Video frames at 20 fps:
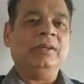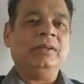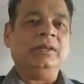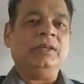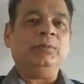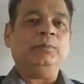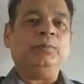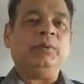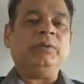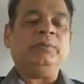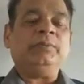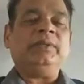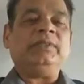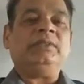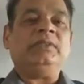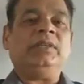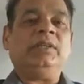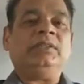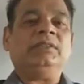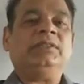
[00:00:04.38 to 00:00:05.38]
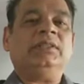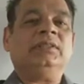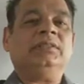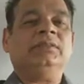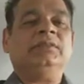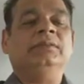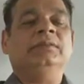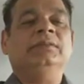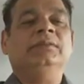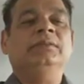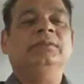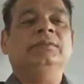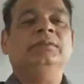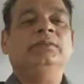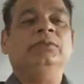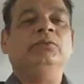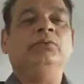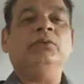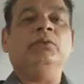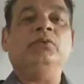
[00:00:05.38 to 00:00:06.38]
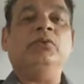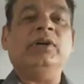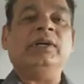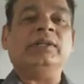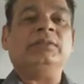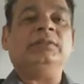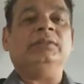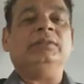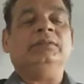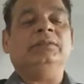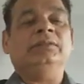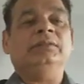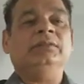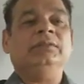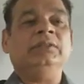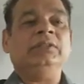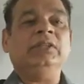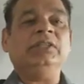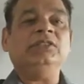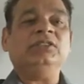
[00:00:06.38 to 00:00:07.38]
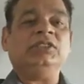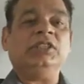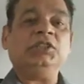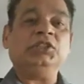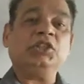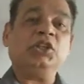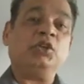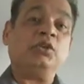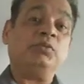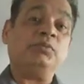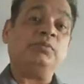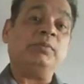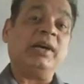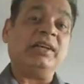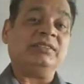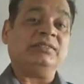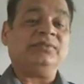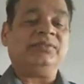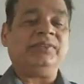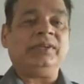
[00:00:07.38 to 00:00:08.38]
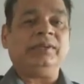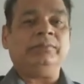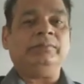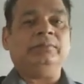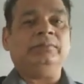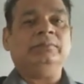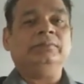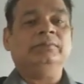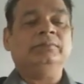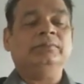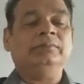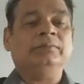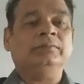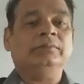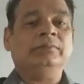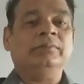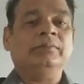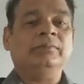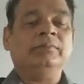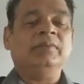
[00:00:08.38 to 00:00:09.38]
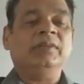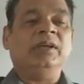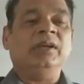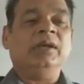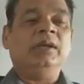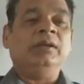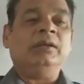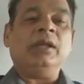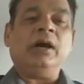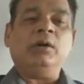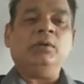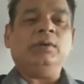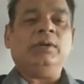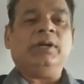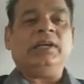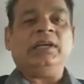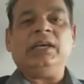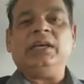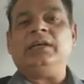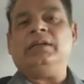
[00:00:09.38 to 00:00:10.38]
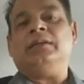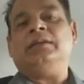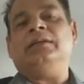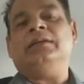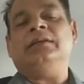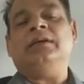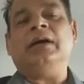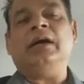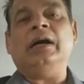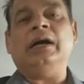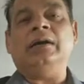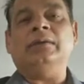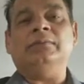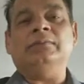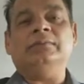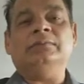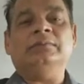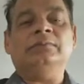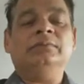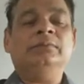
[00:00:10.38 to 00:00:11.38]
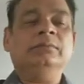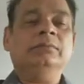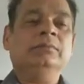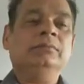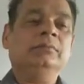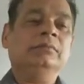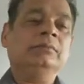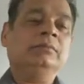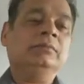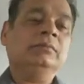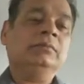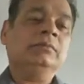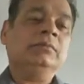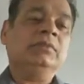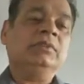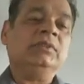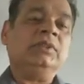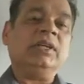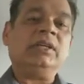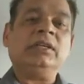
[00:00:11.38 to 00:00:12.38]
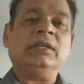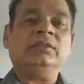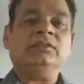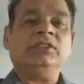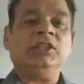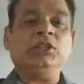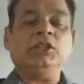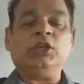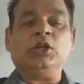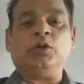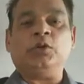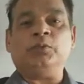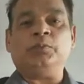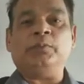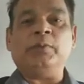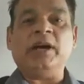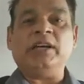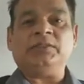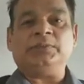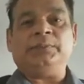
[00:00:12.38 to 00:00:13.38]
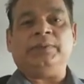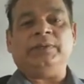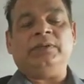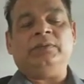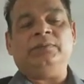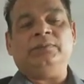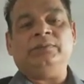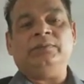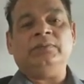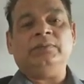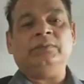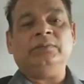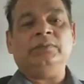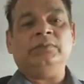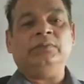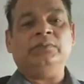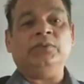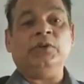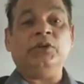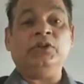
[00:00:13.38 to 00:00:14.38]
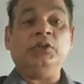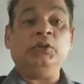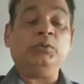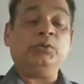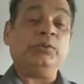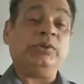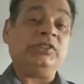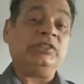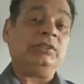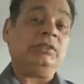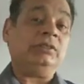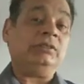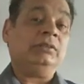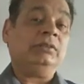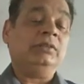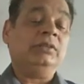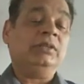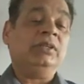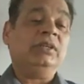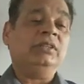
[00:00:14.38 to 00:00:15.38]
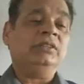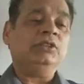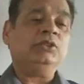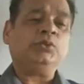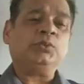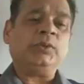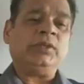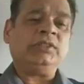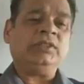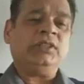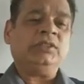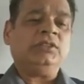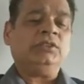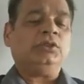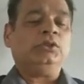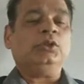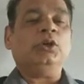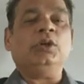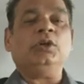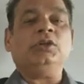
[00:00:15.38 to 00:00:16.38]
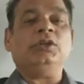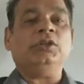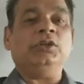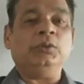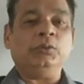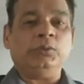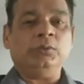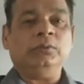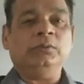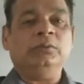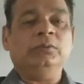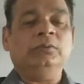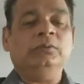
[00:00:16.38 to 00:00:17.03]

In previous lectures we worked in center of mass frame. Now again I am taking center of mass frame for new question. This question is not new.